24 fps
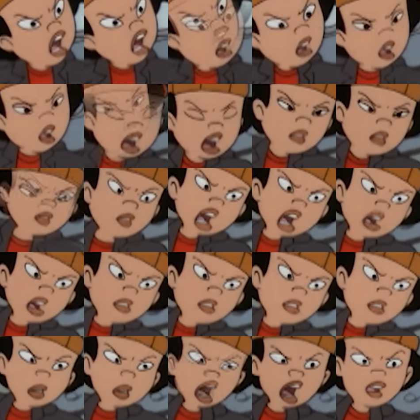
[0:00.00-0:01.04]
calling a guy
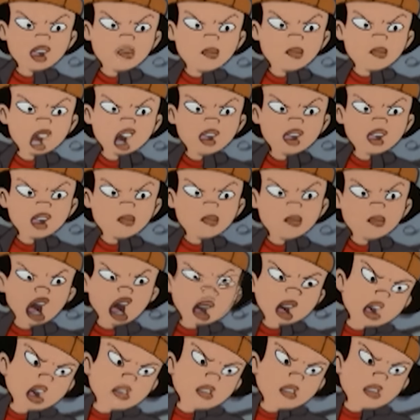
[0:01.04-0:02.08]
some dumb
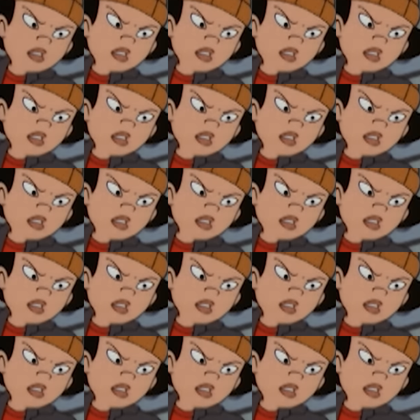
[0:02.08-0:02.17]
kid,